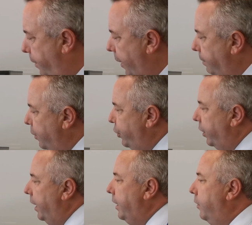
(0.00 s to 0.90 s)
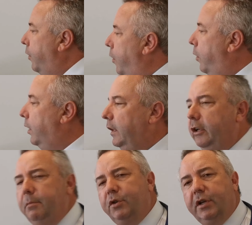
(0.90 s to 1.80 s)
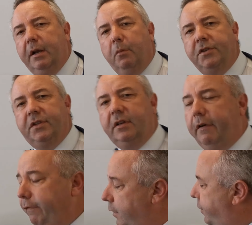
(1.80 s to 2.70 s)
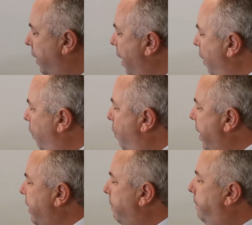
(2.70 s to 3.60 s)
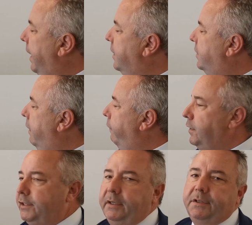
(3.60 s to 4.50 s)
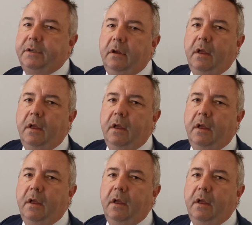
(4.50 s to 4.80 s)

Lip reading: big machine or a little machine, and what's the difference? Well, one of the biggest differences